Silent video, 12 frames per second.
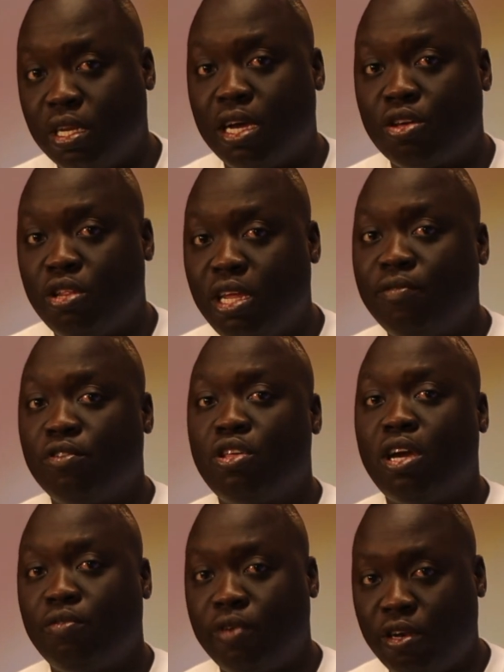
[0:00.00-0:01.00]
and you can actually
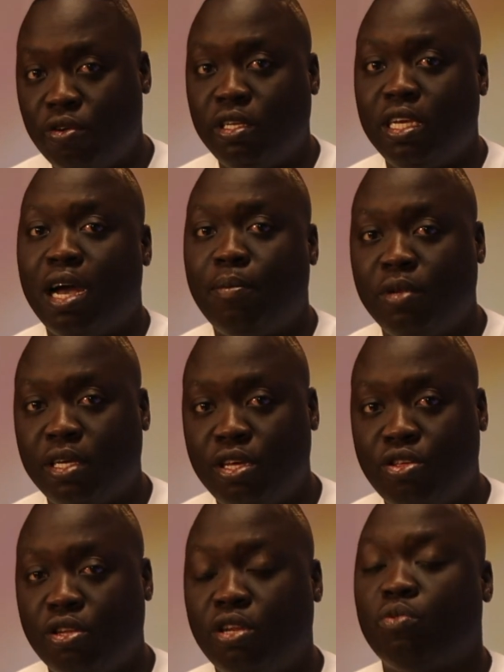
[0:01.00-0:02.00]
have a chat right on the
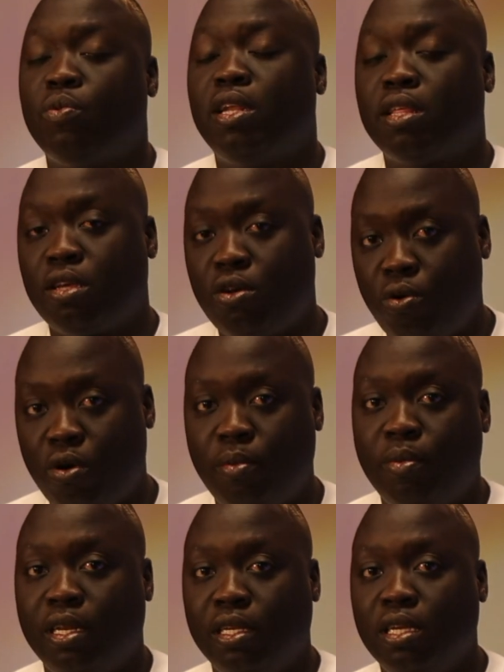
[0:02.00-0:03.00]
application, as well as a
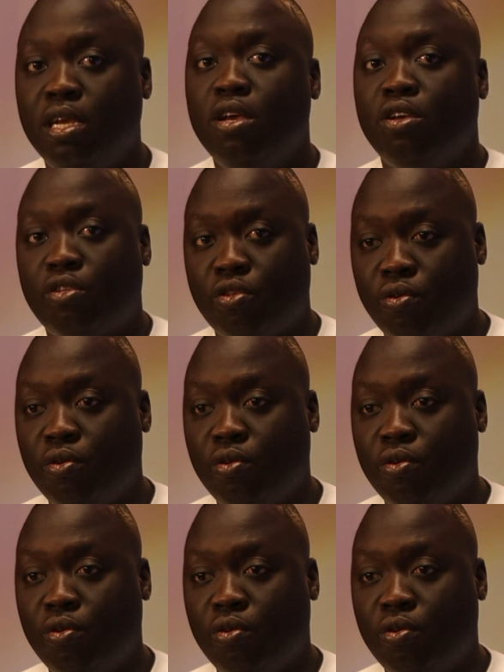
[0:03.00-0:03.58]
call button.